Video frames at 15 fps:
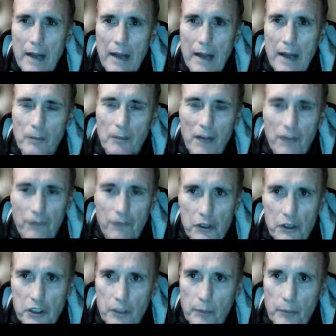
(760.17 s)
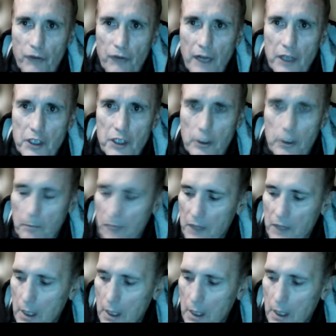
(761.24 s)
After my first year professional,